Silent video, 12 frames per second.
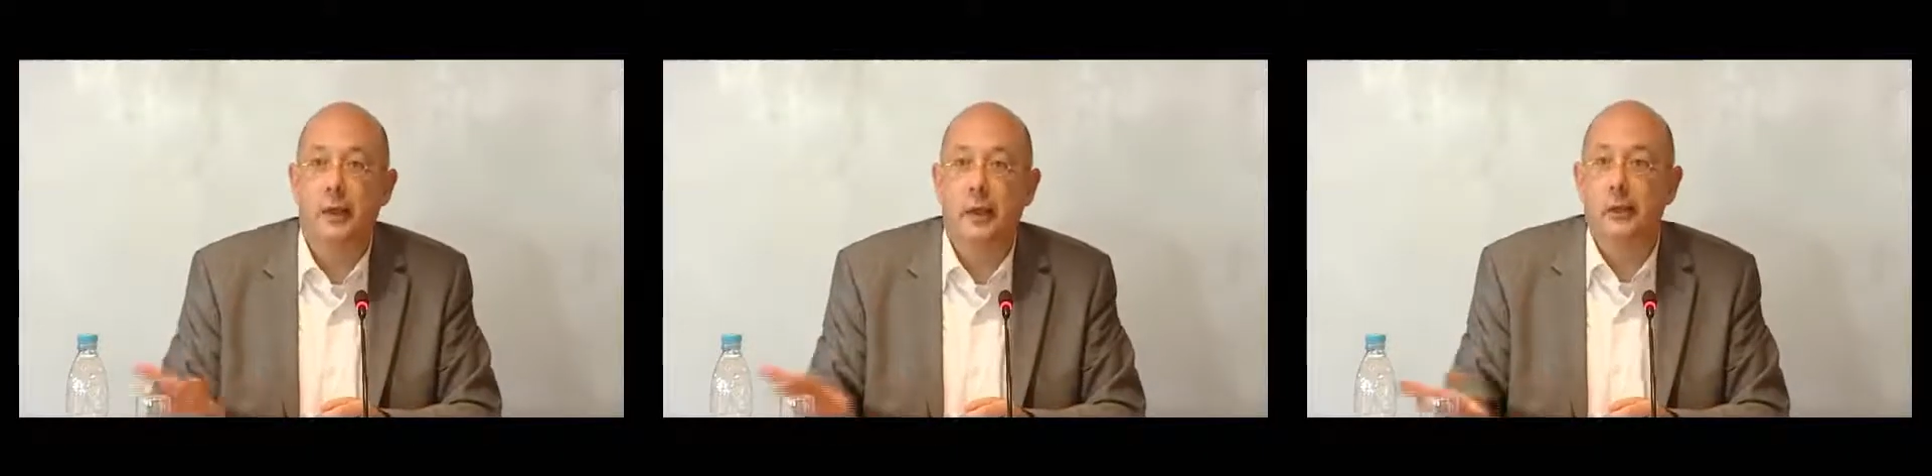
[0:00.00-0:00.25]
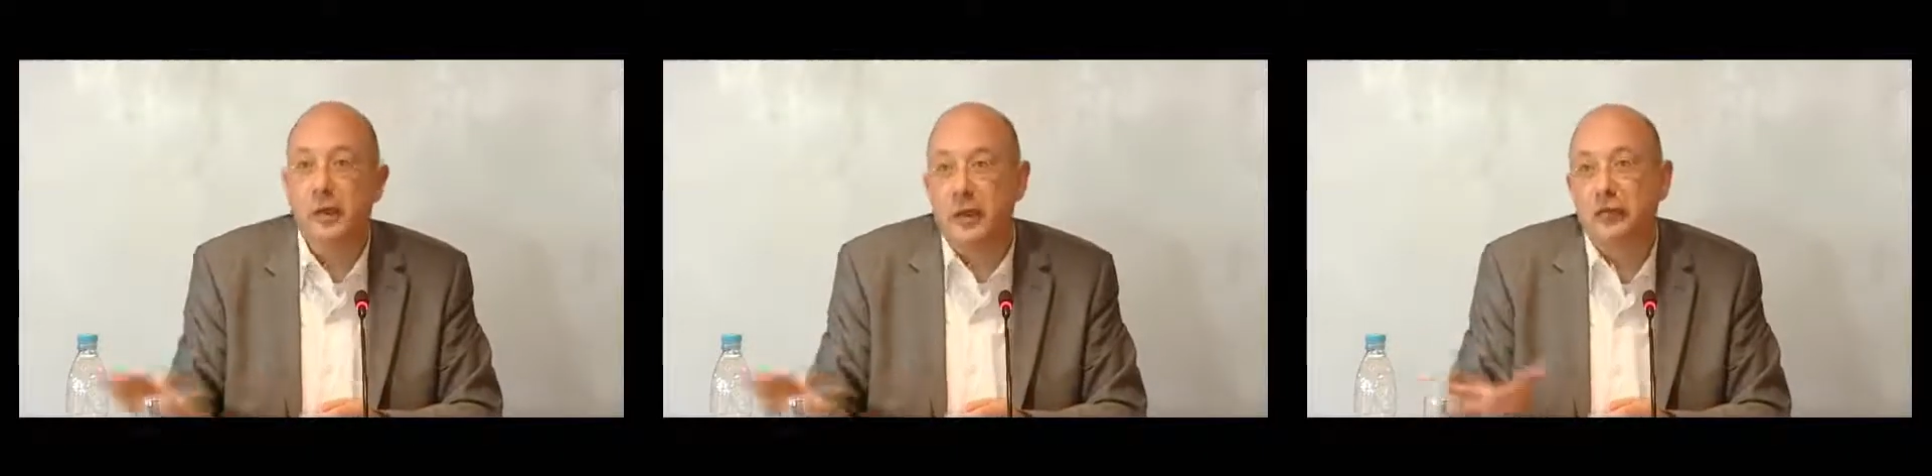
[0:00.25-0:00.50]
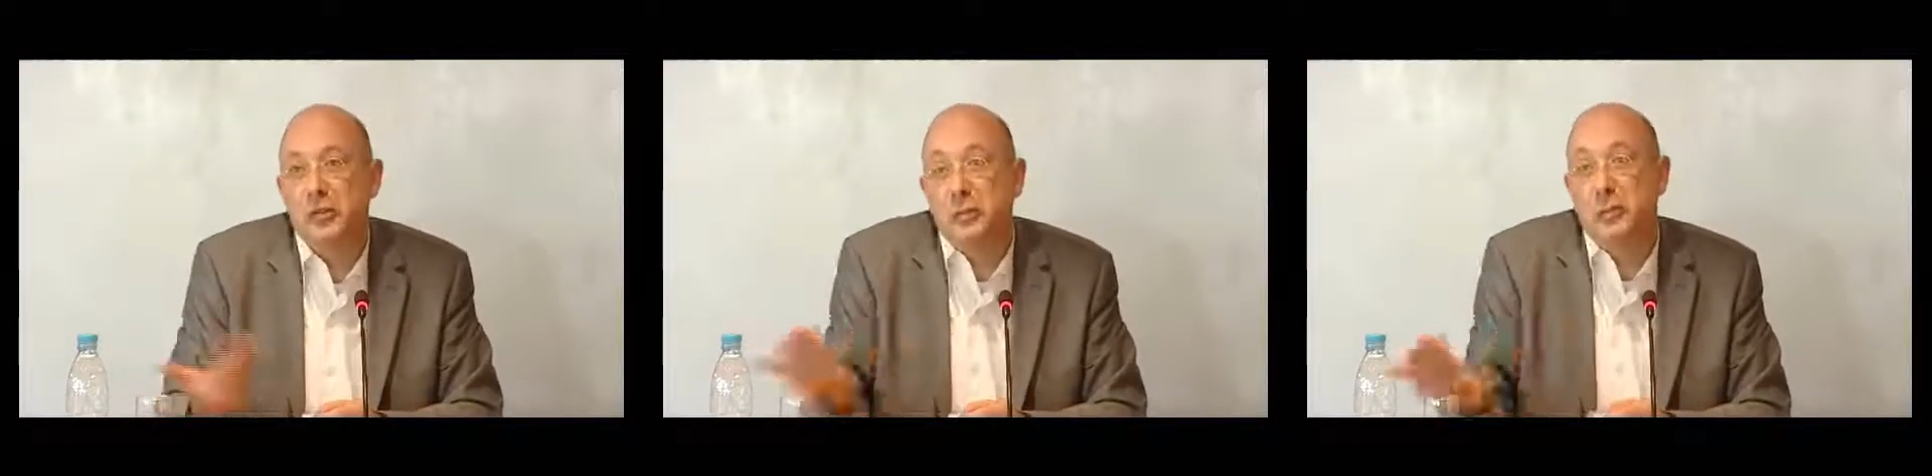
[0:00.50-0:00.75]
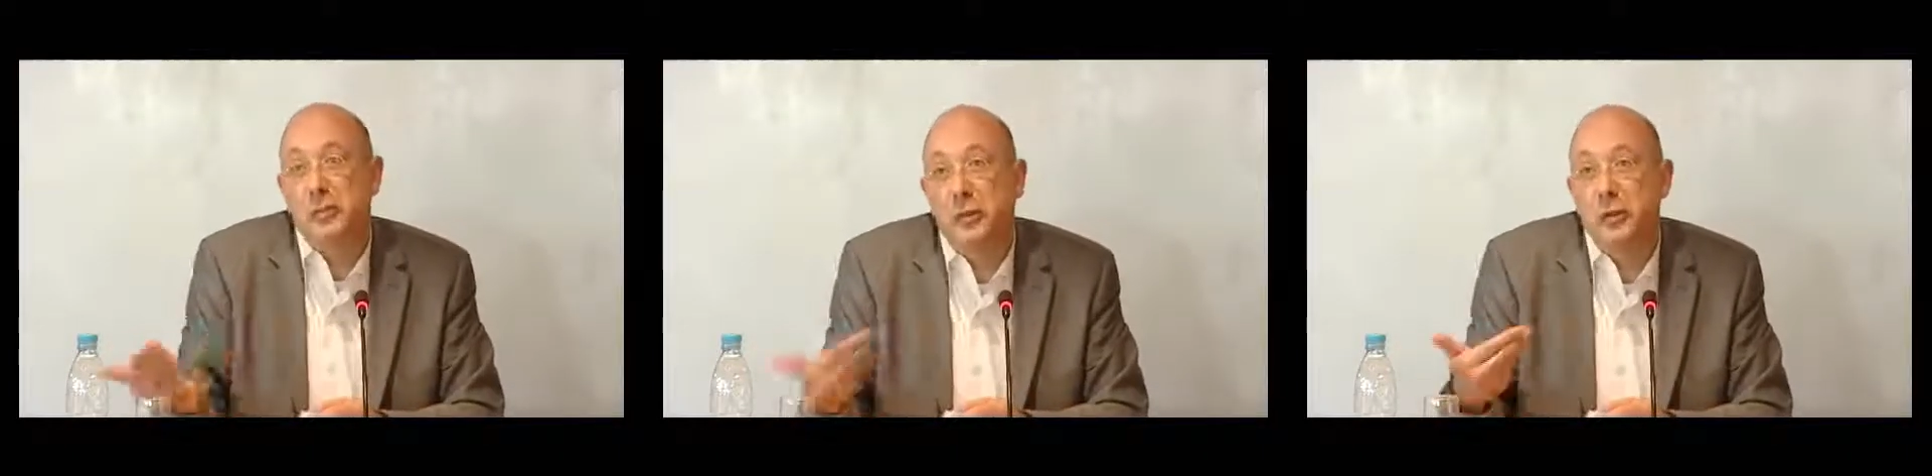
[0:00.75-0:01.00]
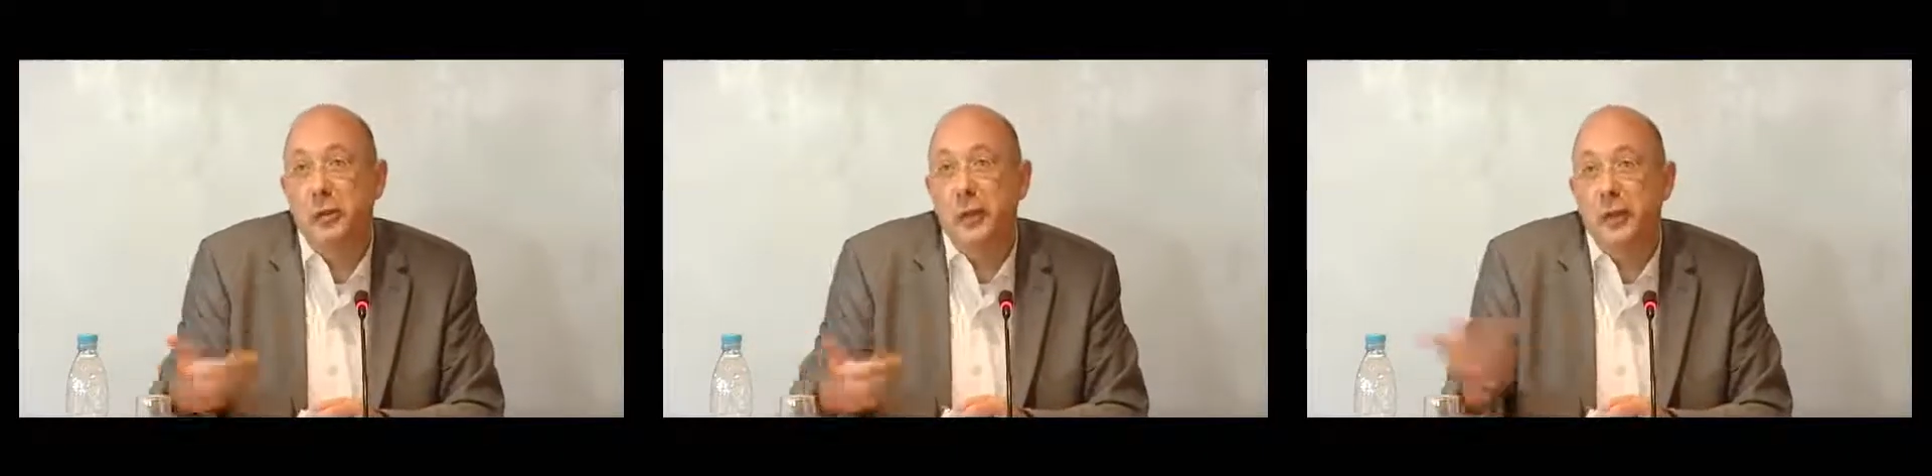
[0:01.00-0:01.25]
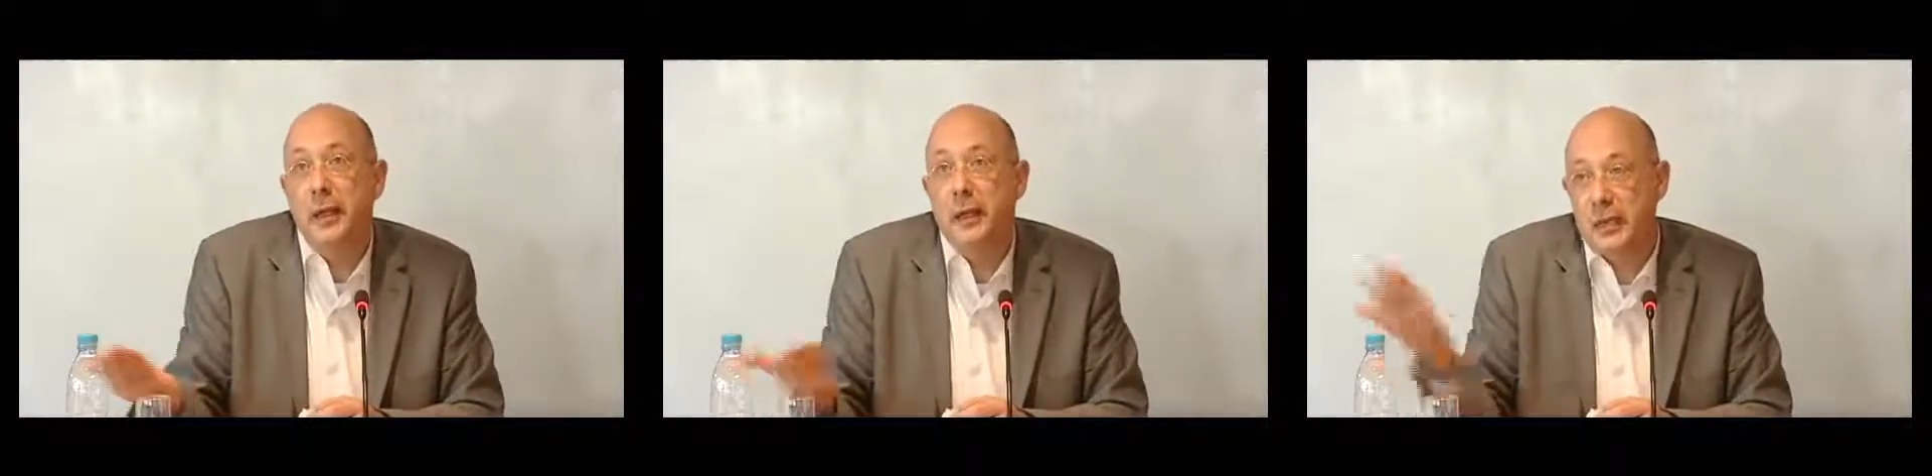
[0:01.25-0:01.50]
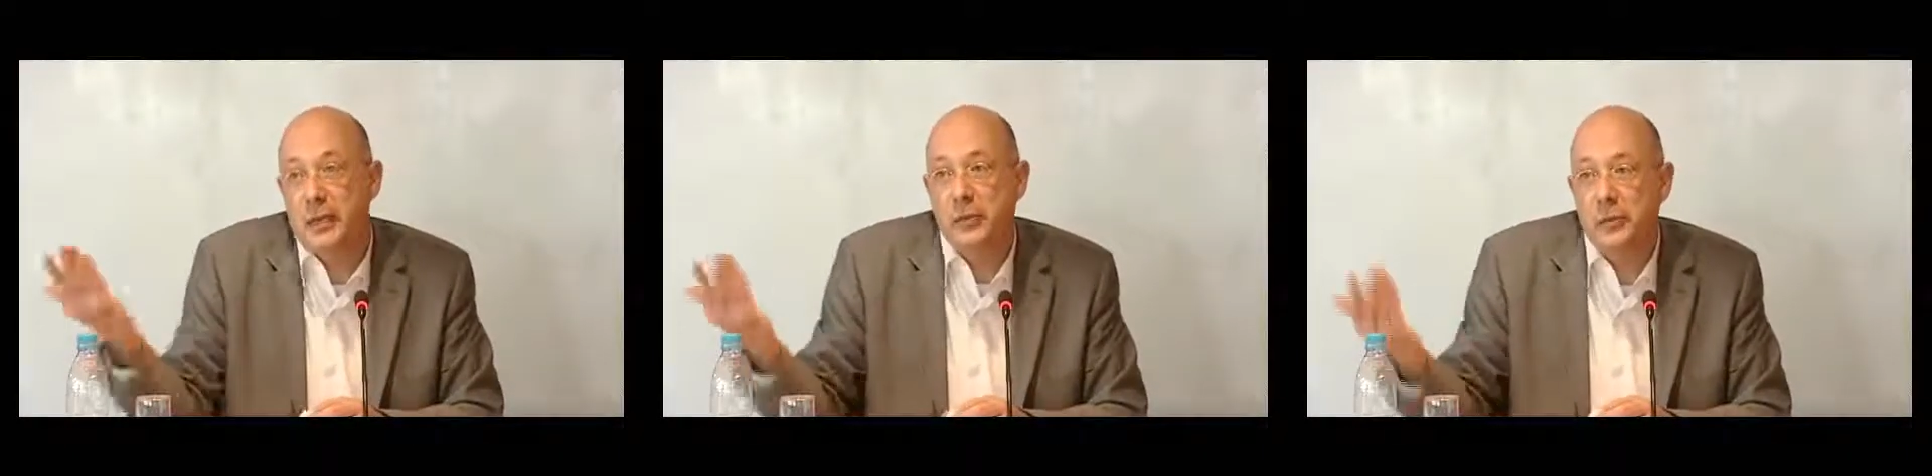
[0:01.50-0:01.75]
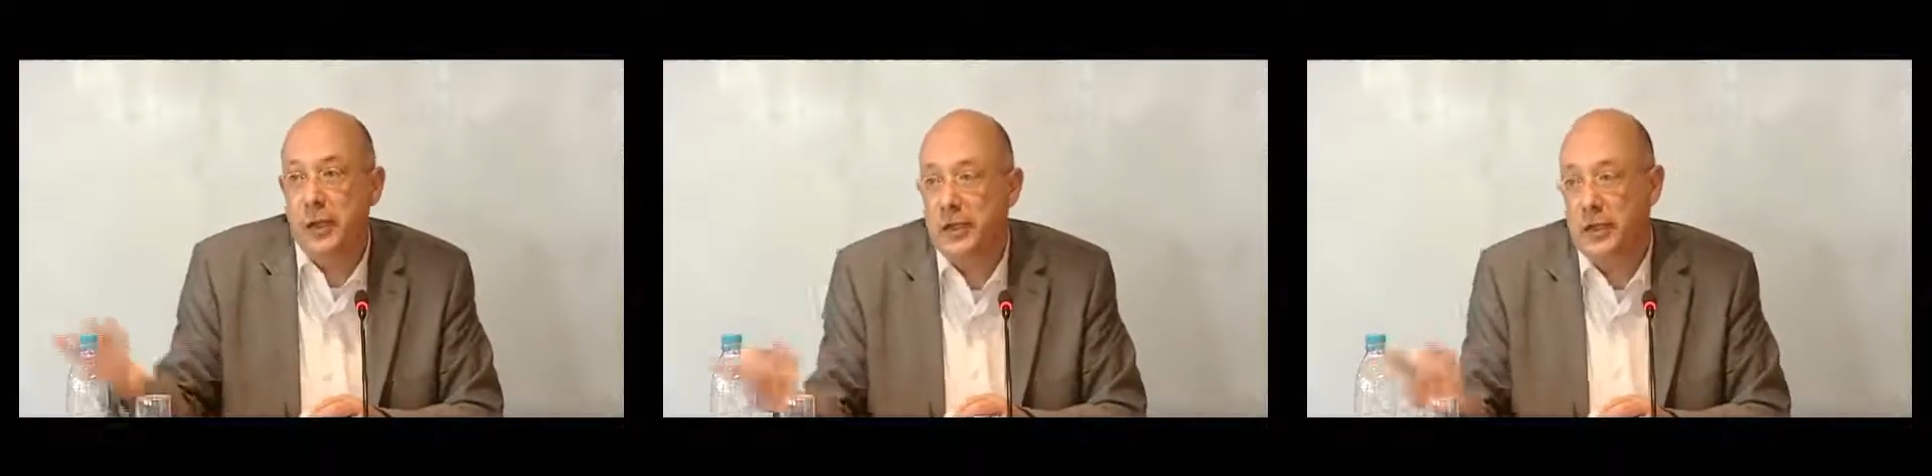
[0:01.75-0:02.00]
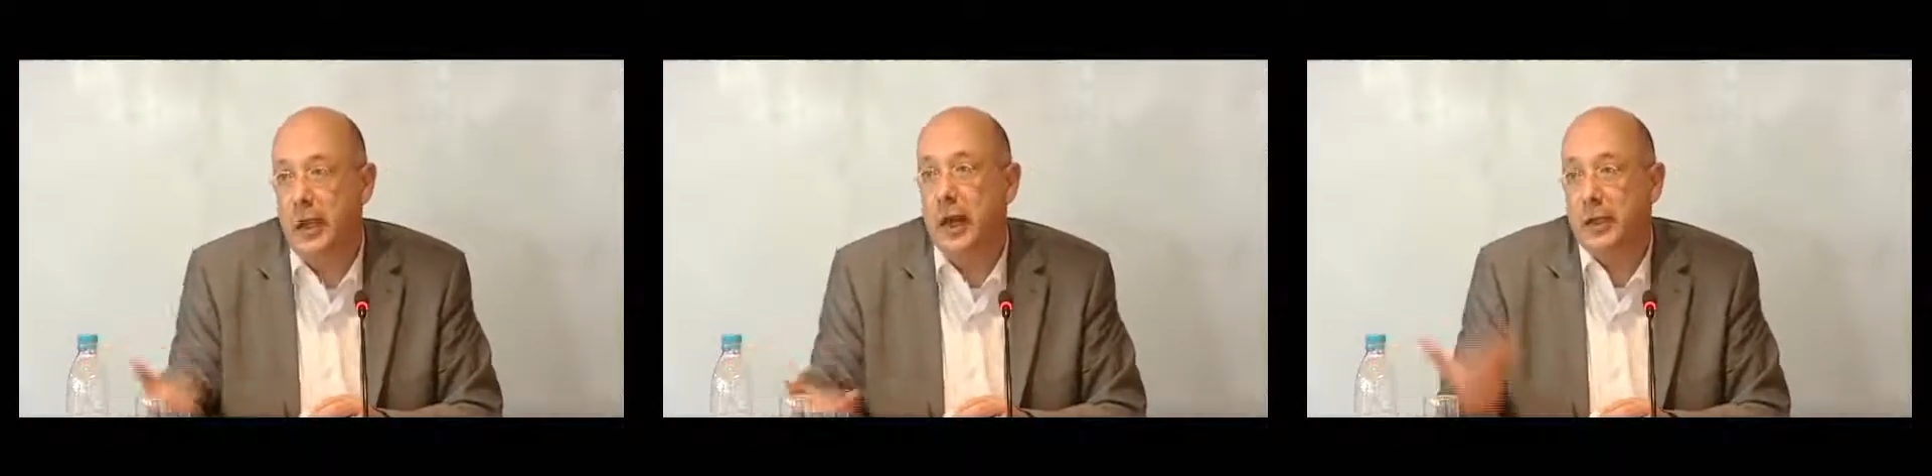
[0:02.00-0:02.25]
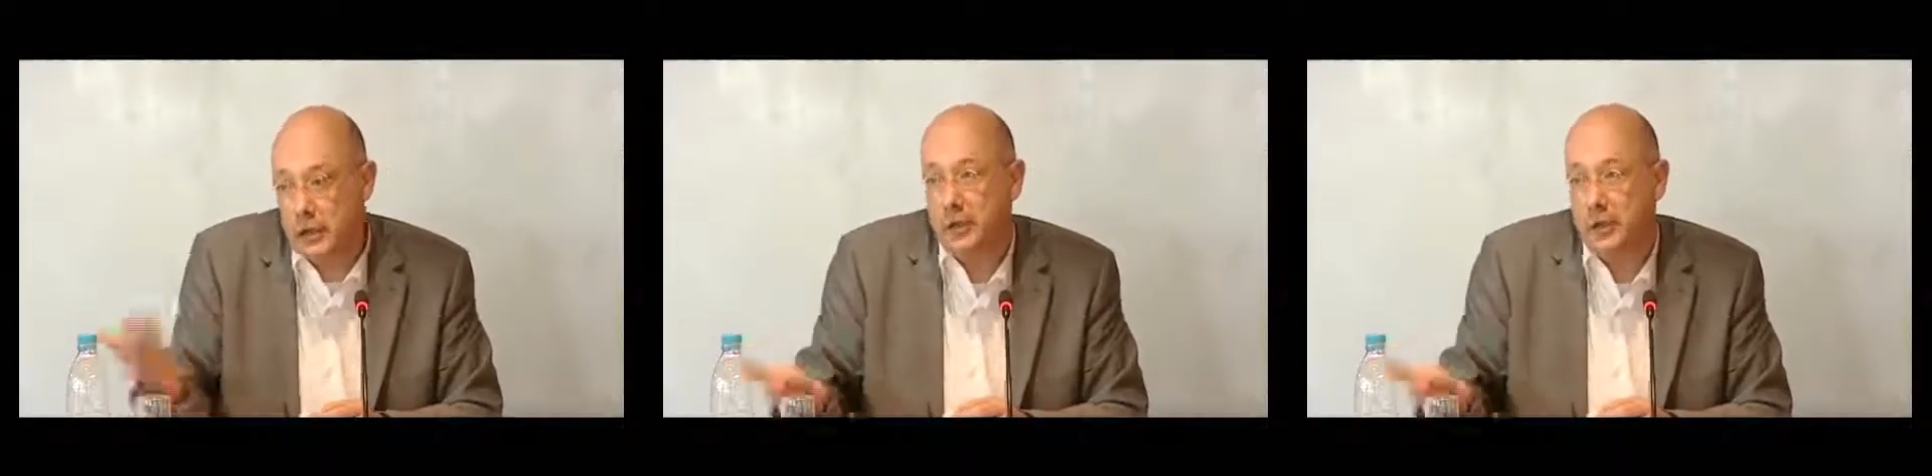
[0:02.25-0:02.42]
you know, the difference between human beings and trees are,